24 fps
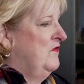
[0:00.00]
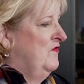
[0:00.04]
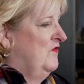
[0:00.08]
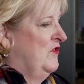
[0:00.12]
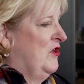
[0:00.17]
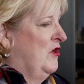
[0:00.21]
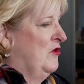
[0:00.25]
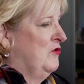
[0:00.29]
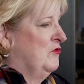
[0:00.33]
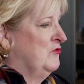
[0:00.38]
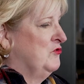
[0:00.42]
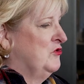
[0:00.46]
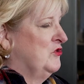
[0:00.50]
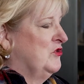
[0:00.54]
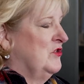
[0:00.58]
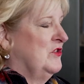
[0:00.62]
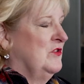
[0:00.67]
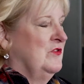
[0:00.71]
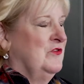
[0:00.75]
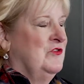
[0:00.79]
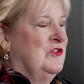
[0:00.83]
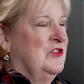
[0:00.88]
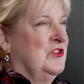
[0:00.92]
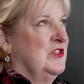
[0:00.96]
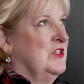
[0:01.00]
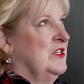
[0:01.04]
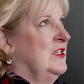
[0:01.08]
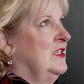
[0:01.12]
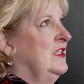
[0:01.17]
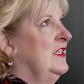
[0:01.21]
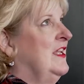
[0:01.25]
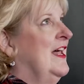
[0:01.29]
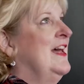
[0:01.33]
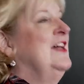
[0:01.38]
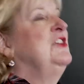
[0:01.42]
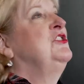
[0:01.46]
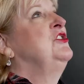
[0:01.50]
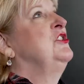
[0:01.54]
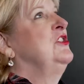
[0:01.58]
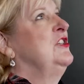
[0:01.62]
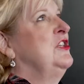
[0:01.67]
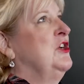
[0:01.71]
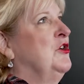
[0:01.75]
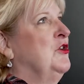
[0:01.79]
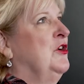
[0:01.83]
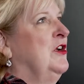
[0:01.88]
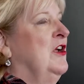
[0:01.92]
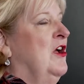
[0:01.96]
of those just
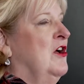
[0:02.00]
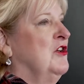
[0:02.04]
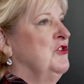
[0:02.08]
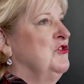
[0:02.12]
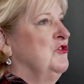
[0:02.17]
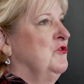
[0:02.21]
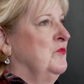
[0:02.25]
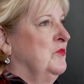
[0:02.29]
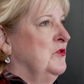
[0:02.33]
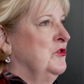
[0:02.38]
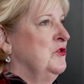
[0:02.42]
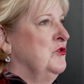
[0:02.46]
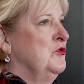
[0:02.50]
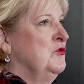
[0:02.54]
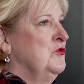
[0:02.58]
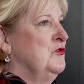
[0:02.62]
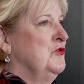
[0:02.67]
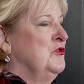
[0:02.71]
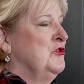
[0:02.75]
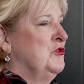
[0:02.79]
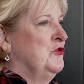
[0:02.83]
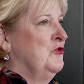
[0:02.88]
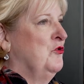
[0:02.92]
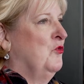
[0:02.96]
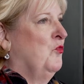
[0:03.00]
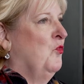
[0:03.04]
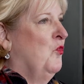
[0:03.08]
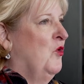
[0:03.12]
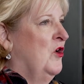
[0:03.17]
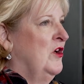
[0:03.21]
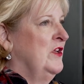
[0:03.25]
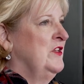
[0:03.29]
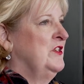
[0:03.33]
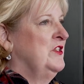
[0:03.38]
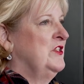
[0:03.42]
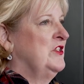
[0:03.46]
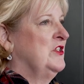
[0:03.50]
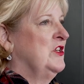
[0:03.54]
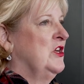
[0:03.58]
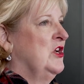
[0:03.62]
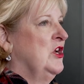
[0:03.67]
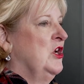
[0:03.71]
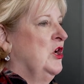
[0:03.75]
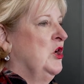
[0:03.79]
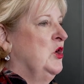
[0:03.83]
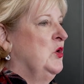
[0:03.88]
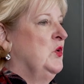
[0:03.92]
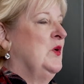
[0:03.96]
legendary entrepreneurs are the ones
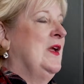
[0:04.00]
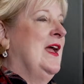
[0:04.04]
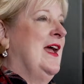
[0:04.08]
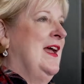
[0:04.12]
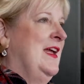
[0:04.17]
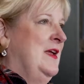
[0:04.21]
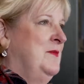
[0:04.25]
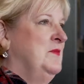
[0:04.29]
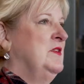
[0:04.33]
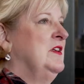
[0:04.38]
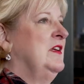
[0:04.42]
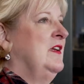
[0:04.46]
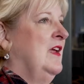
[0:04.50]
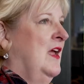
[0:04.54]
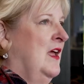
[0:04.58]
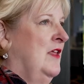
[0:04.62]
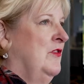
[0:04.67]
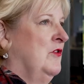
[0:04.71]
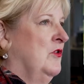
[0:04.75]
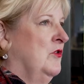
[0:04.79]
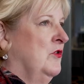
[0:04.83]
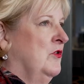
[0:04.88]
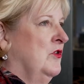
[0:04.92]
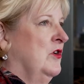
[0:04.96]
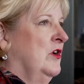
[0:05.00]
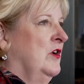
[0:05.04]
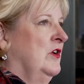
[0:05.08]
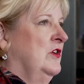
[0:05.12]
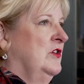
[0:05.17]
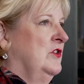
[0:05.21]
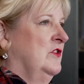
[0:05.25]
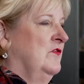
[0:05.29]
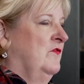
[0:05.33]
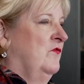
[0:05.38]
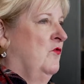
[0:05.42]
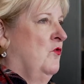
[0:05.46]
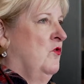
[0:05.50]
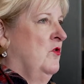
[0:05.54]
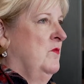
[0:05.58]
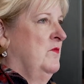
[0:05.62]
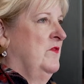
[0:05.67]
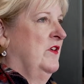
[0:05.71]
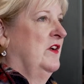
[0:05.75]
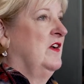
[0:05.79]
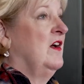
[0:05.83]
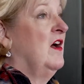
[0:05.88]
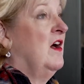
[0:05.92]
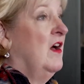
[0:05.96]
who came together to
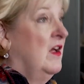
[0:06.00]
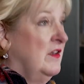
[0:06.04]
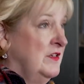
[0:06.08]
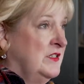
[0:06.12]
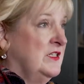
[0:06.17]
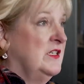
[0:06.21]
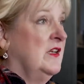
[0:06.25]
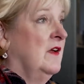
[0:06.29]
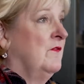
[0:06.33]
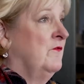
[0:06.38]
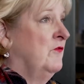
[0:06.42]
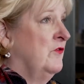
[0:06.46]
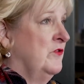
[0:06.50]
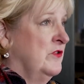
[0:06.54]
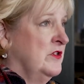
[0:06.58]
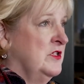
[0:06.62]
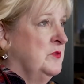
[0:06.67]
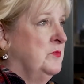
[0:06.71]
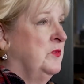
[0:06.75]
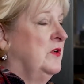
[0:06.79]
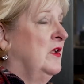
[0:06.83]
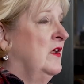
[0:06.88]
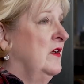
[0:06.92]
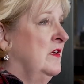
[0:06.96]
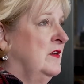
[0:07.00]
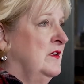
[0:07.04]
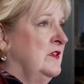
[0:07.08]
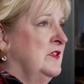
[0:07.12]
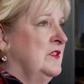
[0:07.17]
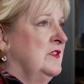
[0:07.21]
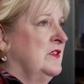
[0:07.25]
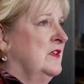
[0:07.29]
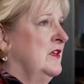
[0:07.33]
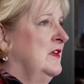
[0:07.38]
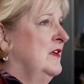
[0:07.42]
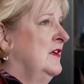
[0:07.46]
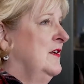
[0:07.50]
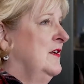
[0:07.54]
form the concept for this place.